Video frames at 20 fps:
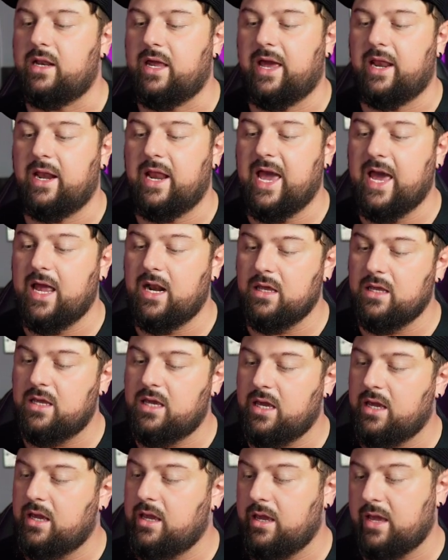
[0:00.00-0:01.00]
an Allen
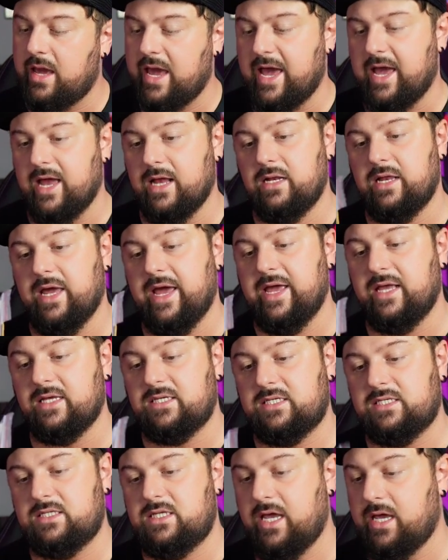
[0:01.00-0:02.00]
key and a
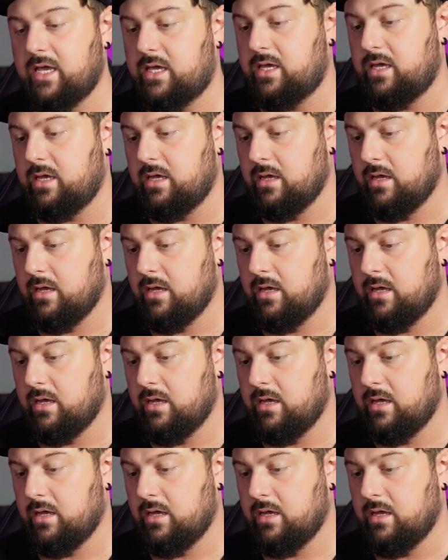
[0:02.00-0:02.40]
stick,